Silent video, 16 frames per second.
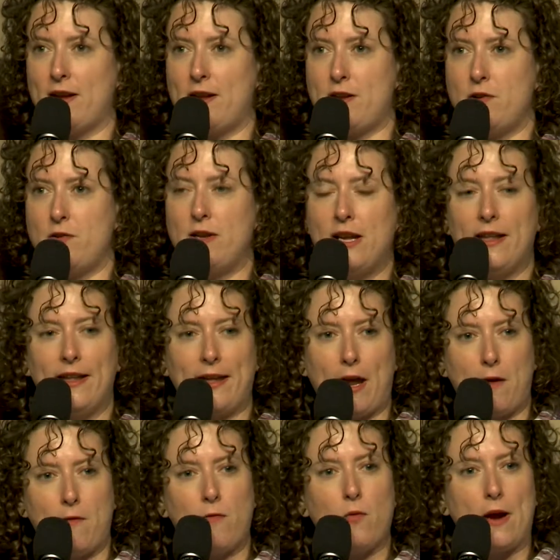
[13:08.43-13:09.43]
a Union
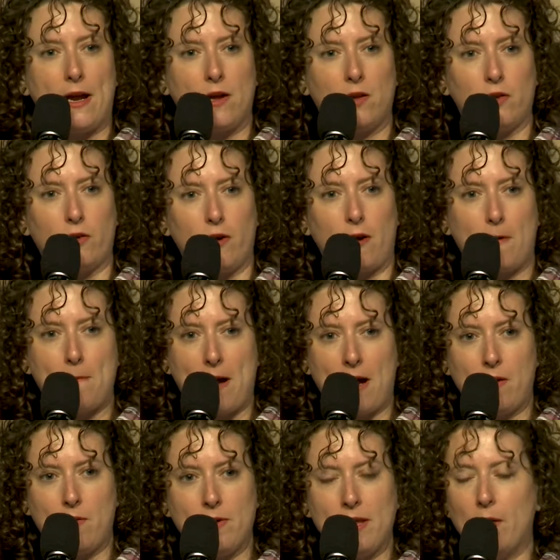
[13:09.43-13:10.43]
Safeway clerk
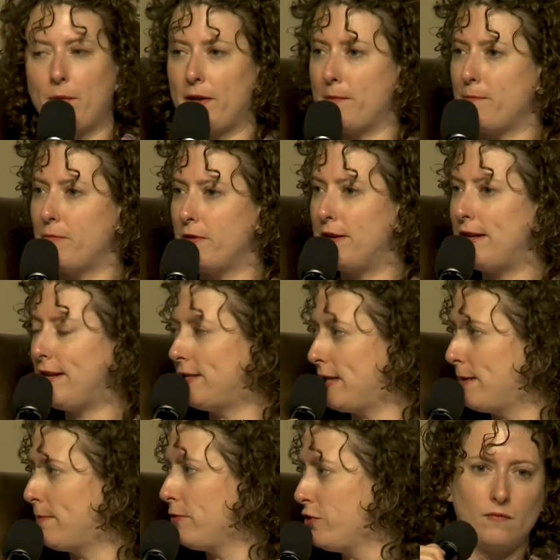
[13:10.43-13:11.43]
back when that was a pretty stable